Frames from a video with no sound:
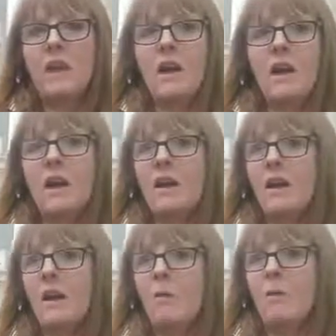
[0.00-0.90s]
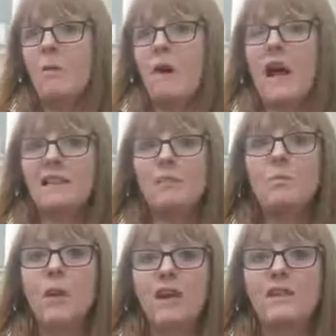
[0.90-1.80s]
as
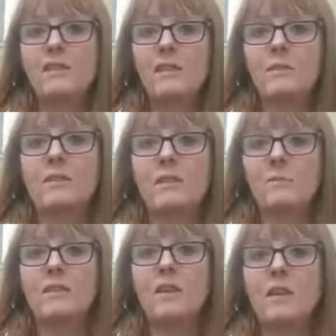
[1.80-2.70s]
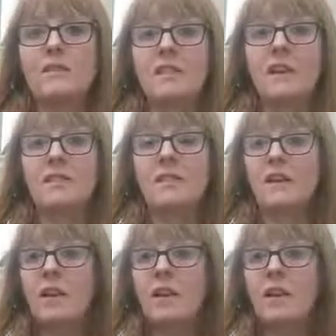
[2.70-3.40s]
and when it suits them to use it. So,